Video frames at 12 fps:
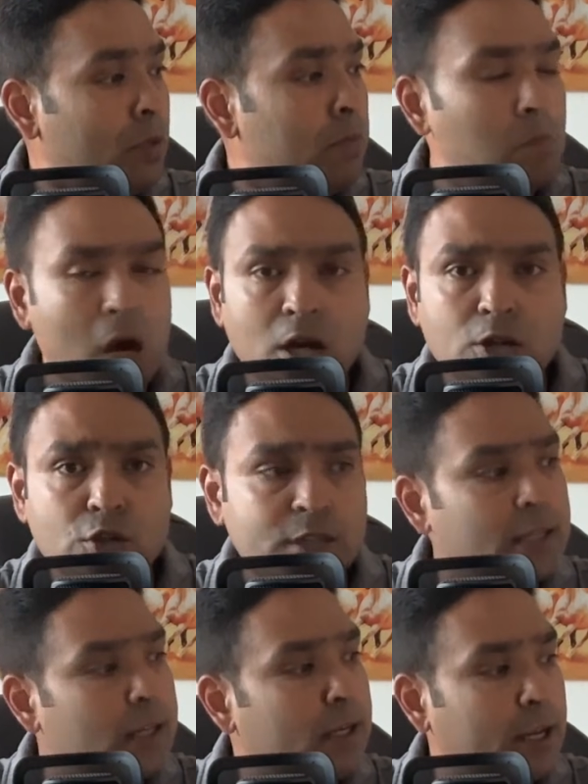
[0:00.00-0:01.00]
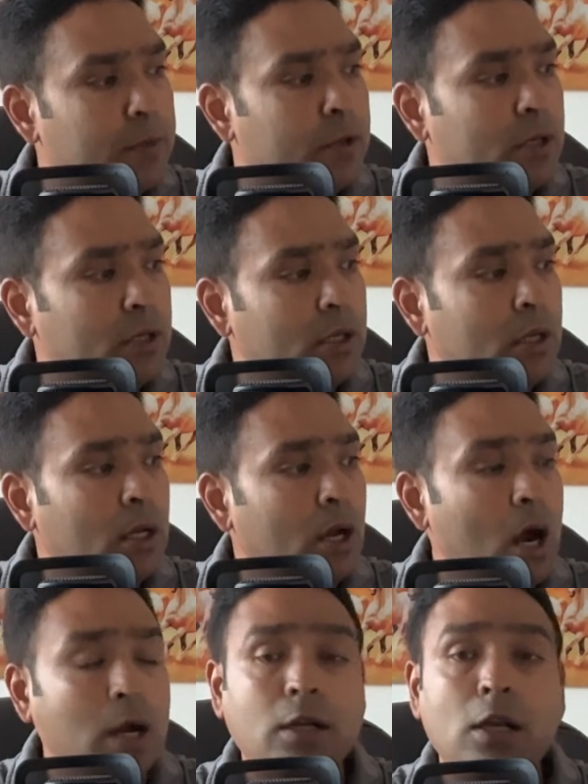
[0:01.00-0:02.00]
Mars is in Libra
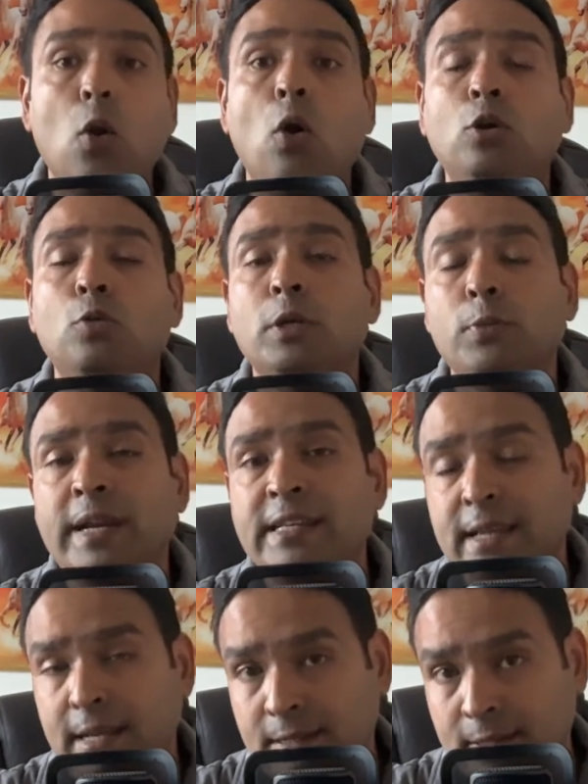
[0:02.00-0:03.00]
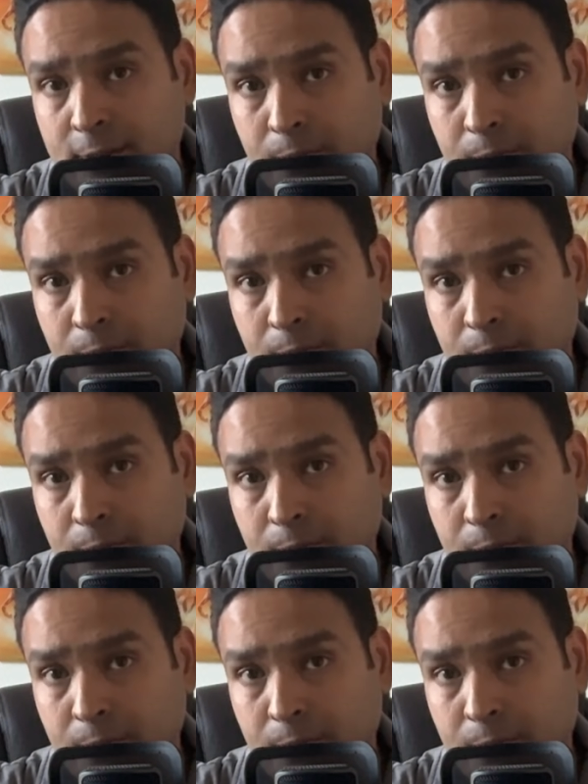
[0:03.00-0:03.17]
until October 26th.